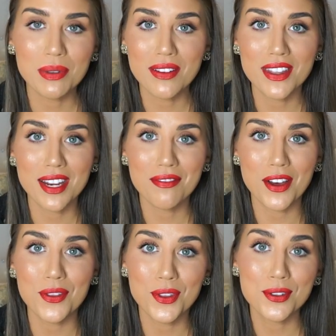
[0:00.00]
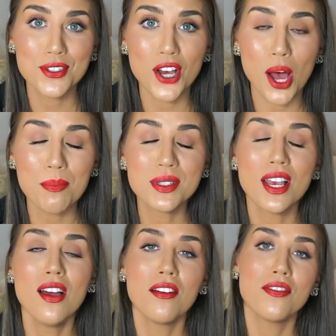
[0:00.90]
believe that I found those tops
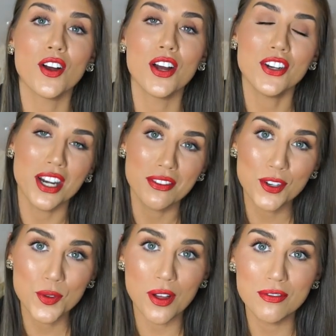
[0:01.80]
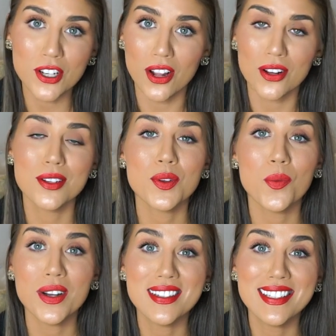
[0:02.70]
for not even $12. What a